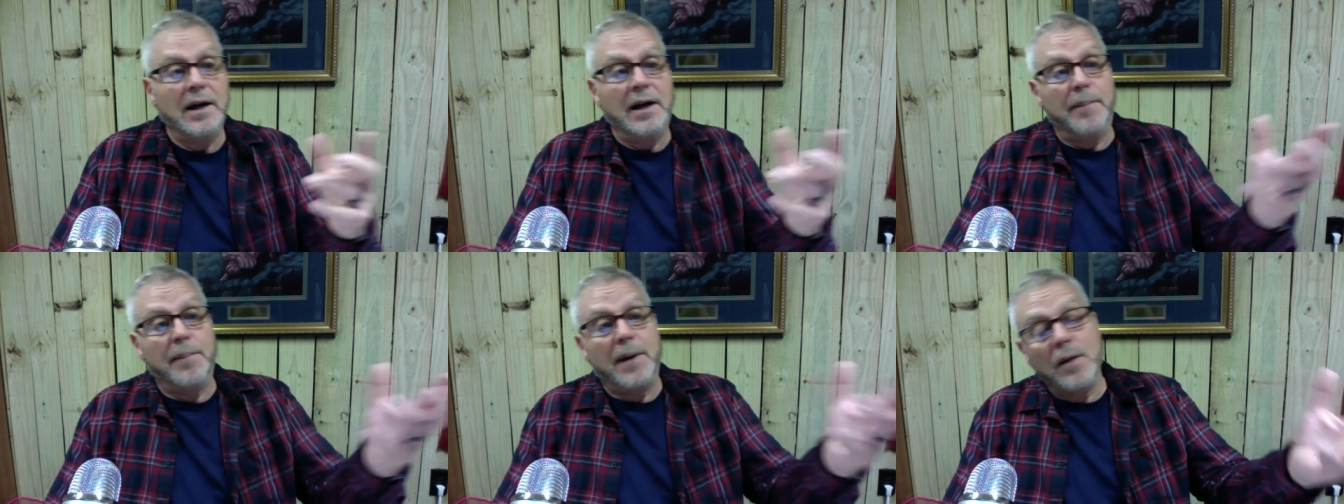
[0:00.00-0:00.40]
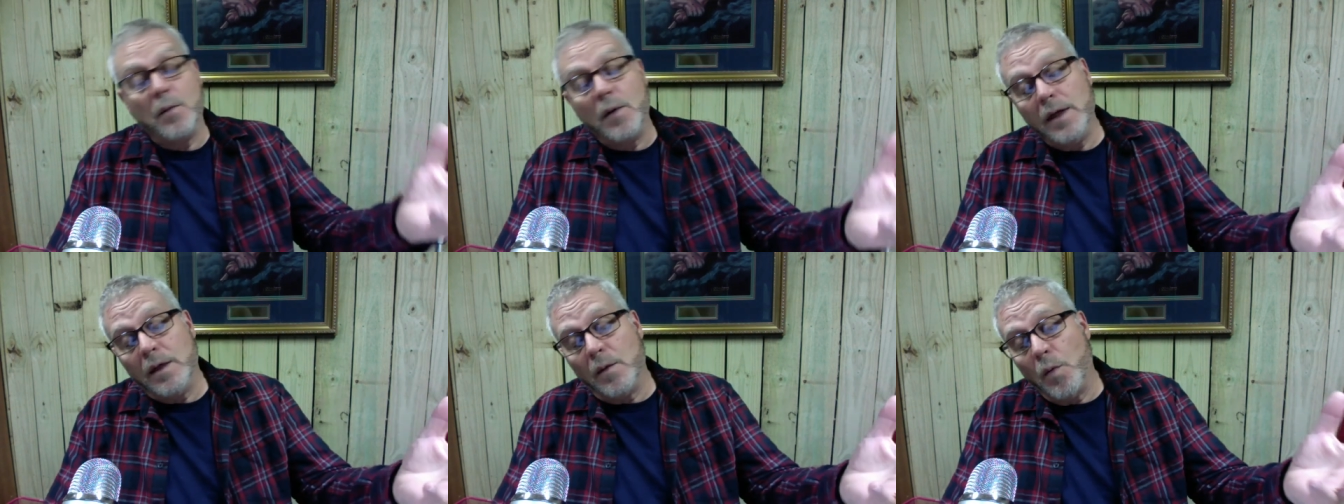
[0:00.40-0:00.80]
And by the
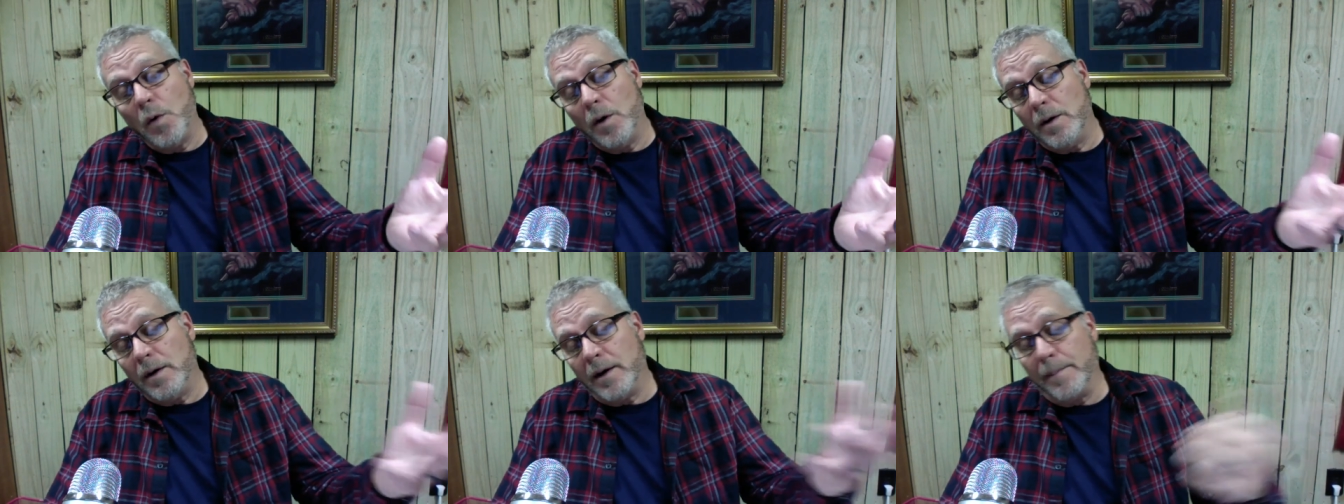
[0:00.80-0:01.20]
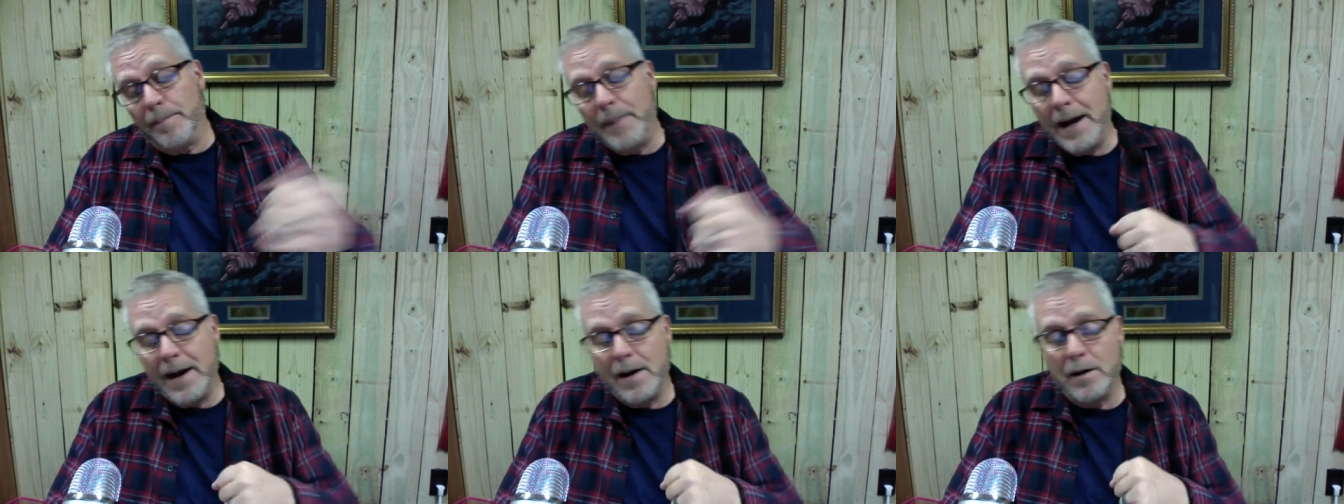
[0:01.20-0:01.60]
way, the word
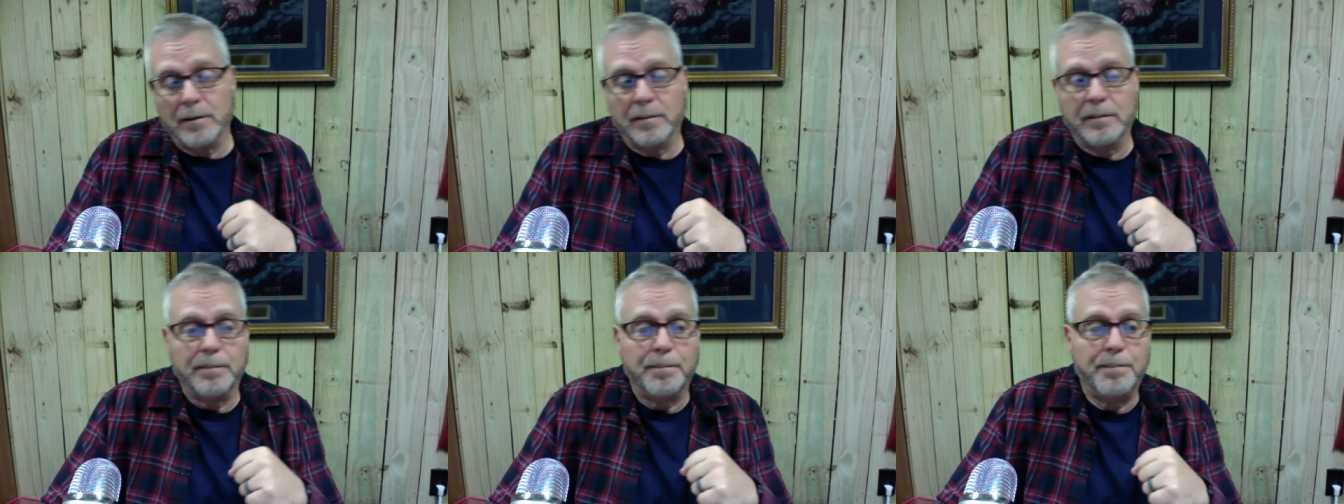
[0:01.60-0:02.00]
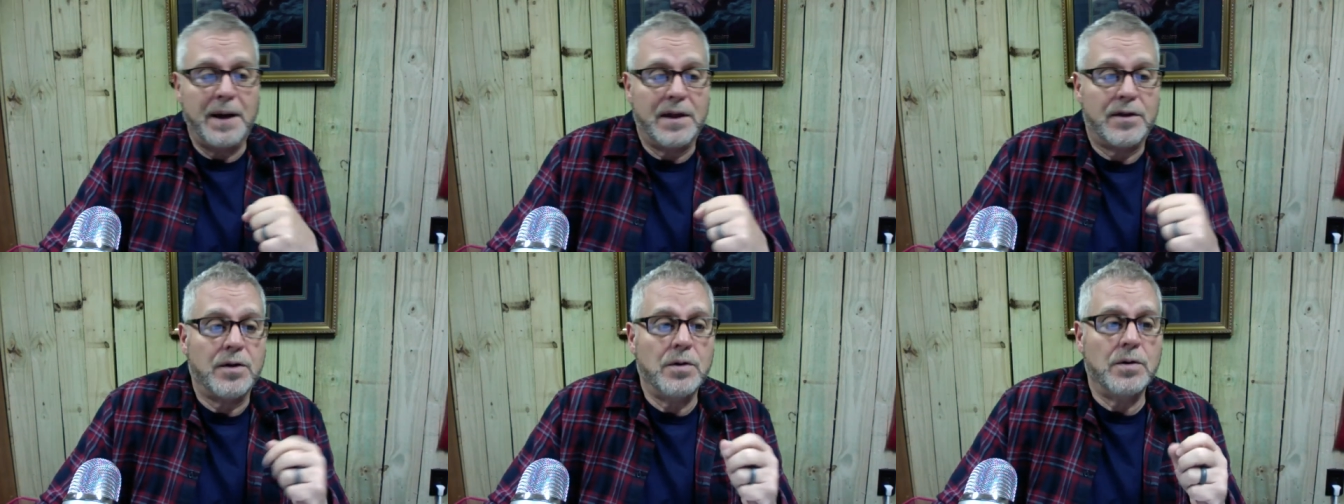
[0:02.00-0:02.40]
abound,
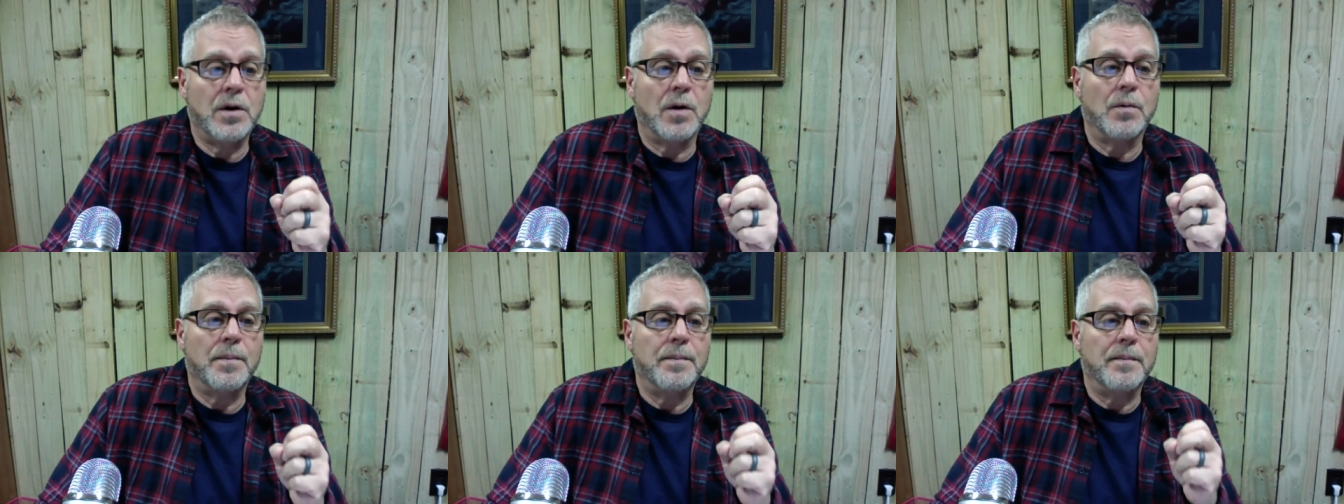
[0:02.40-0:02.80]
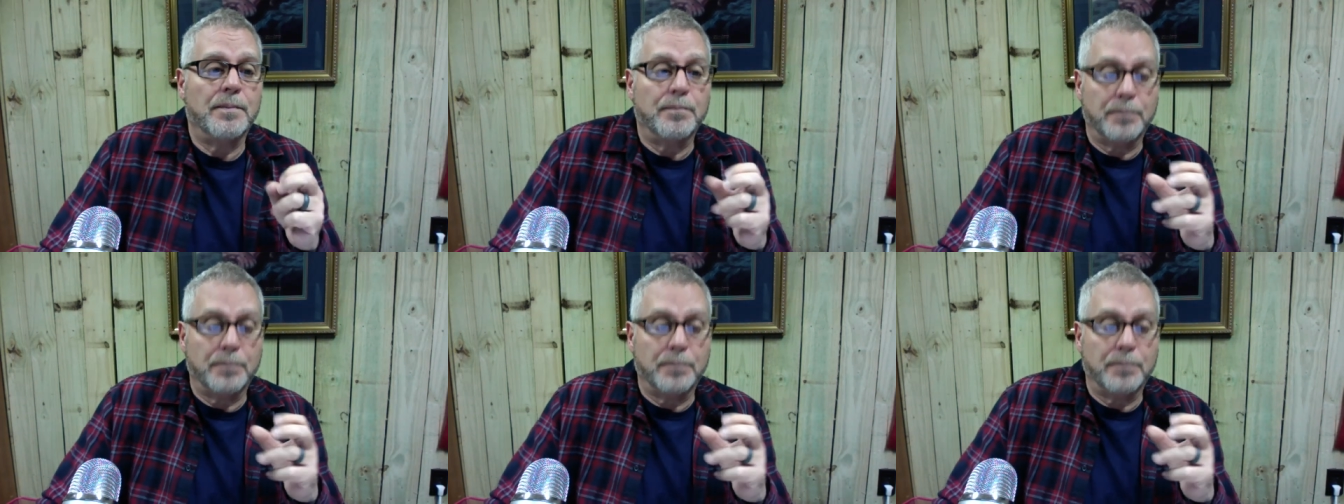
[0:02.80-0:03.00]
plethuno,